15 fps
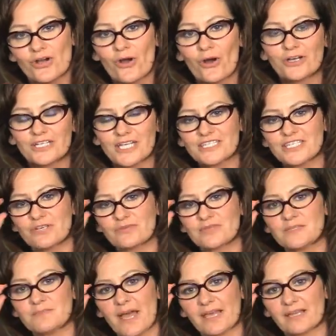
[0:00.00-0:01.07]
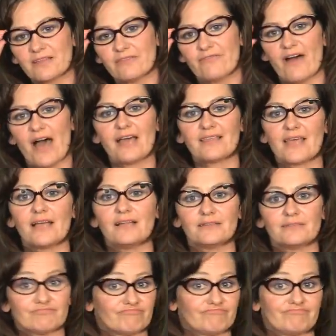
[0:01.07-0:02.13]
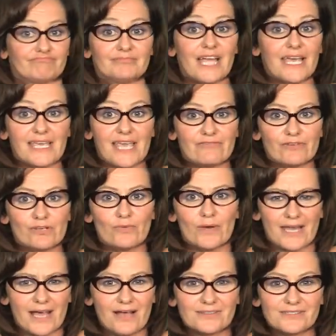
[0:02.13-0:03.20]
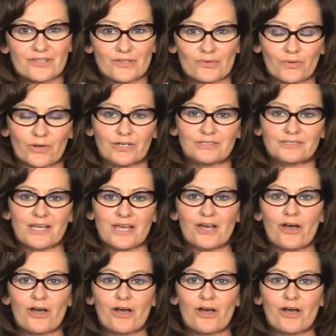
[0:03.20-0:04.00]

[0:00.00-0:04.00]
Or does she respect the fact that, like everyone else in the world,